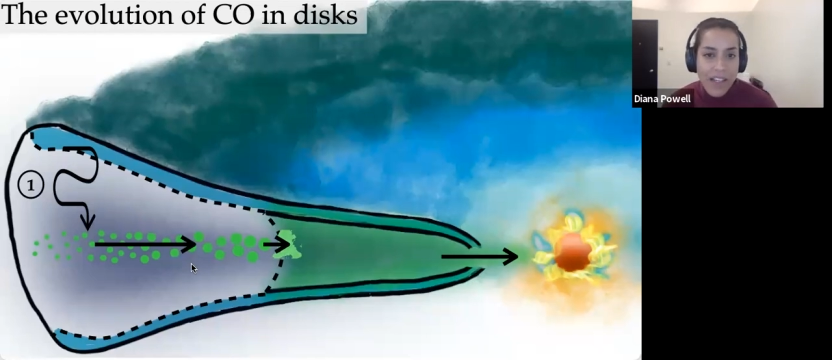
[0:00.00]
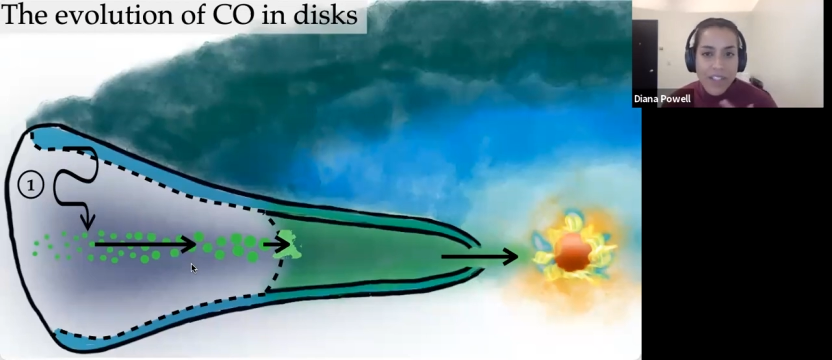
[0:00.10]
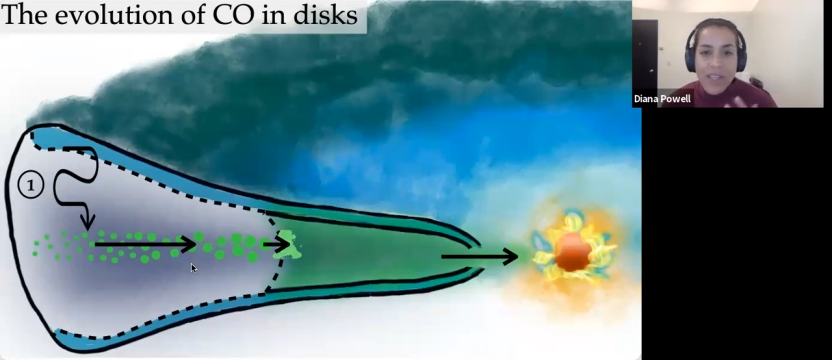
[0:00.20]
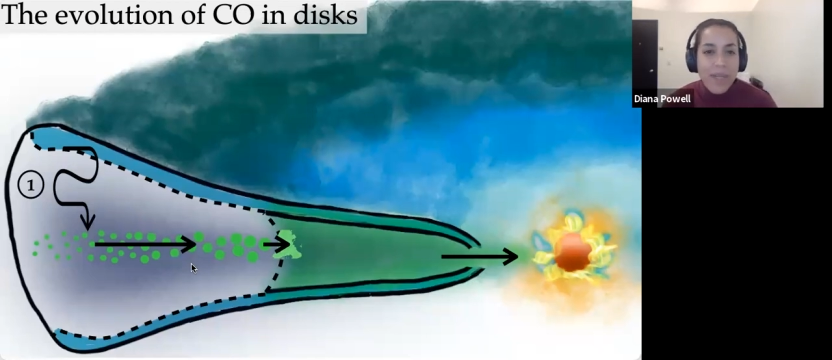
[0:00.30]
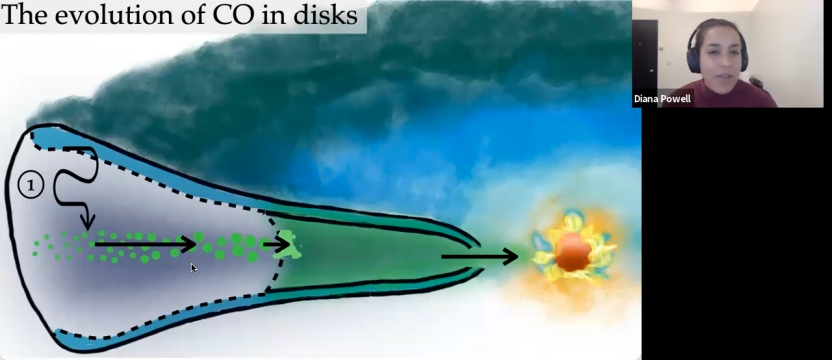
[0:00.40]

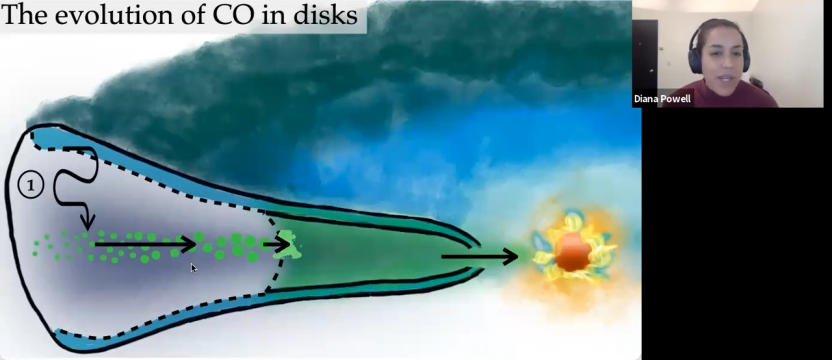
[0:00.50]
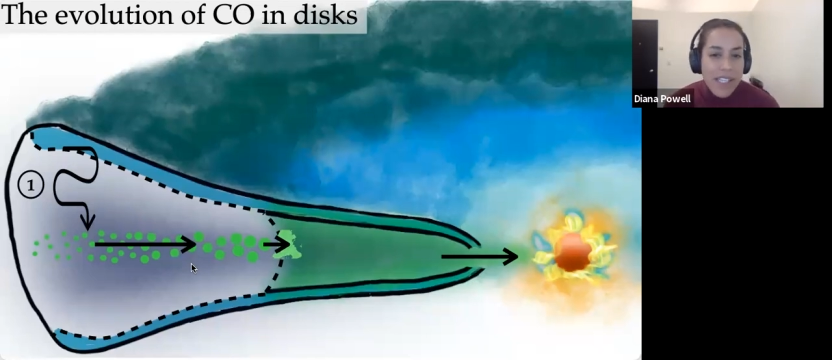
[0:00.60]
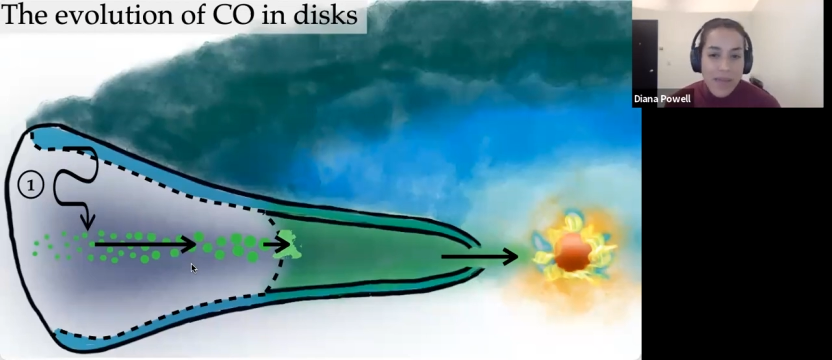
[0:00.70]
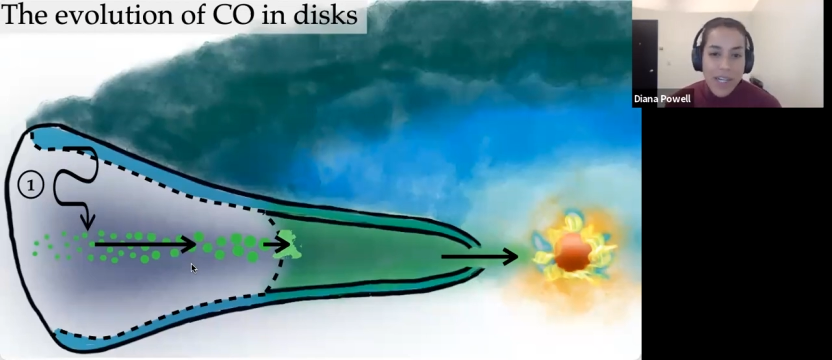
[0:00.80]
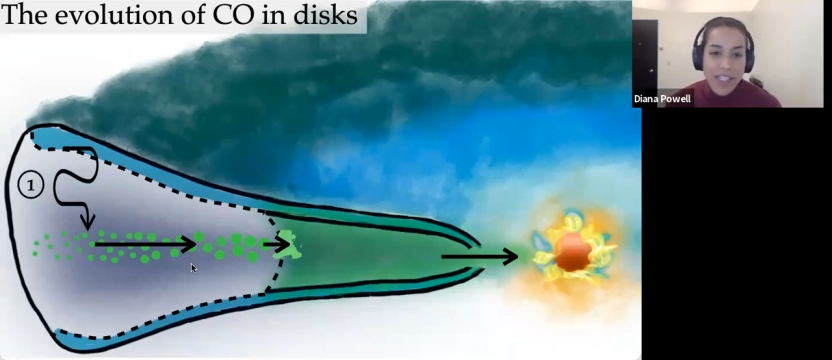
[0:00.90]
So let me
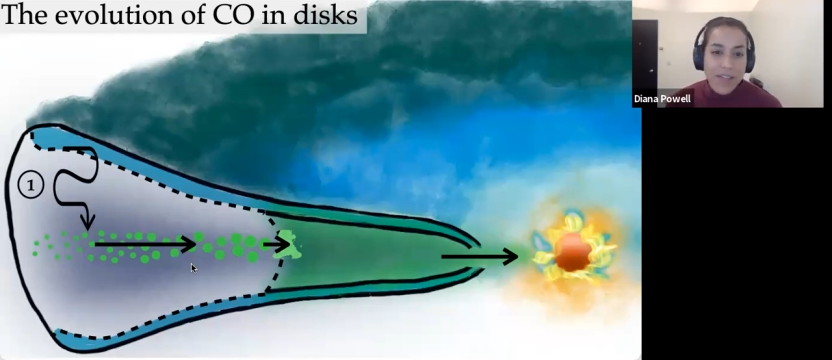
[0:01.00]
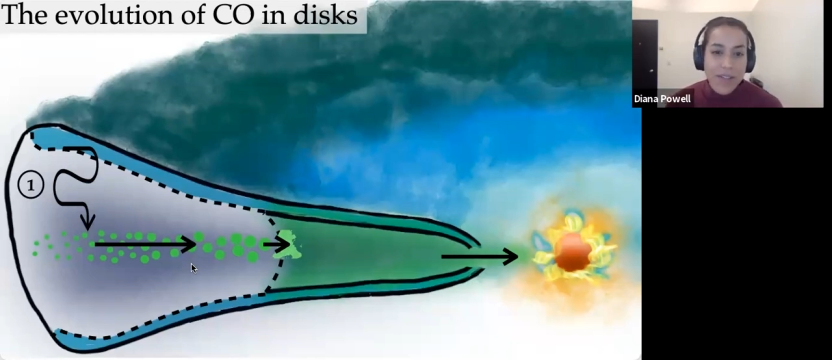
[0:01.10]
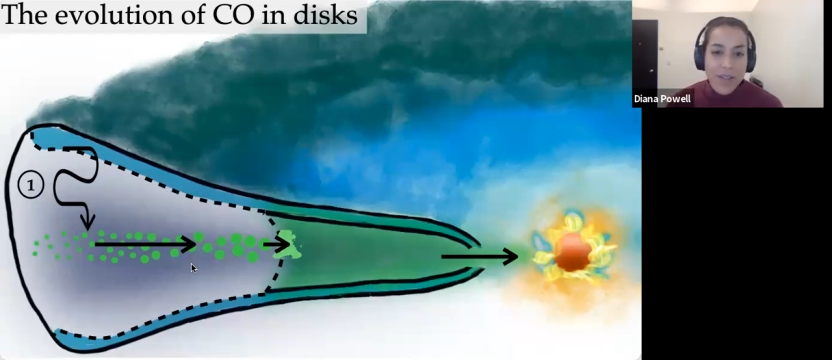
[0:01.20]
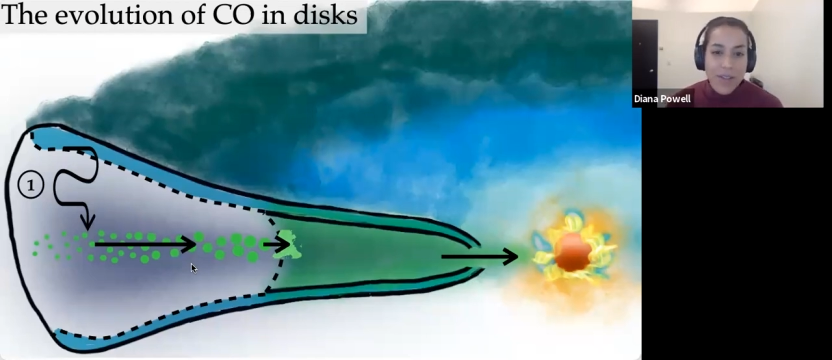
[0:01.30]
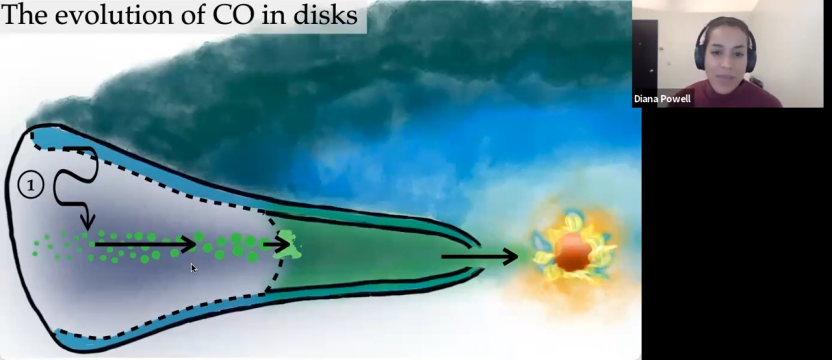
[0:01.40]
quickly walk you
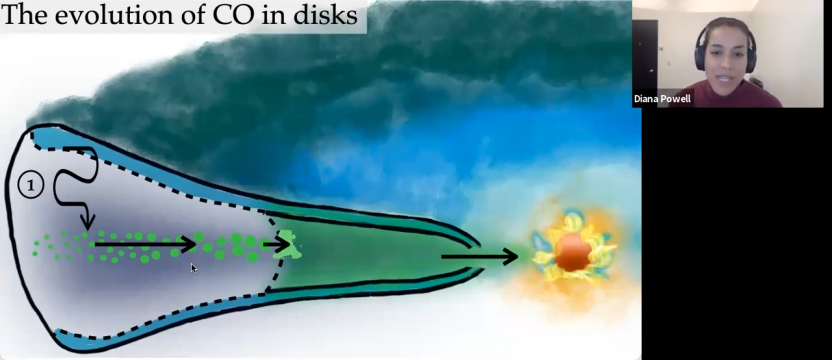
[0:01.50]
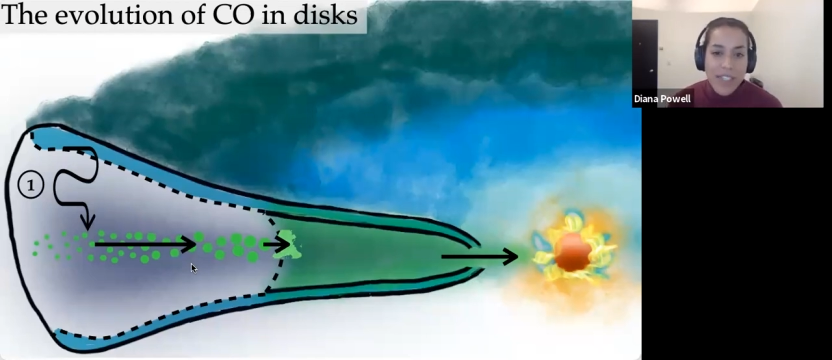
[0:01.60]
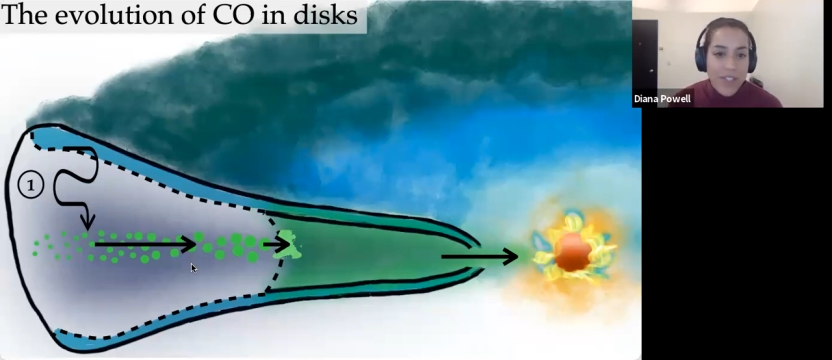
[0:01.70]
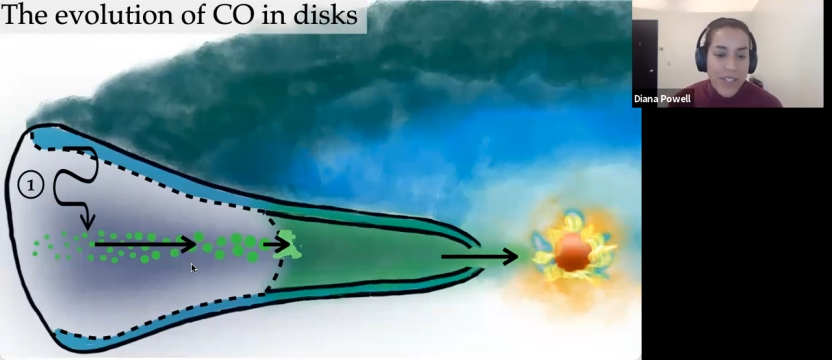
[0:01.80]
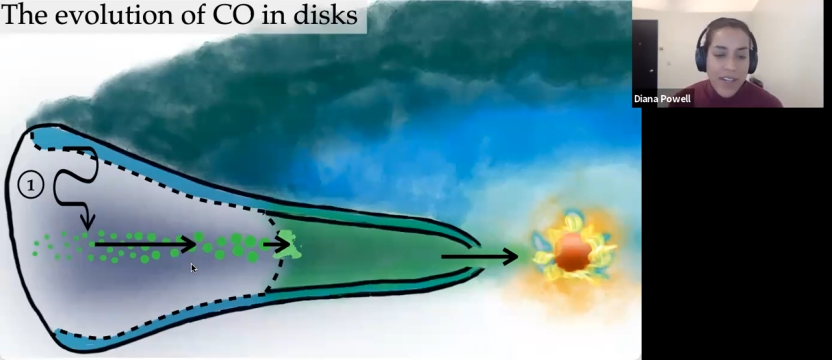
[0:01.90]
through this picture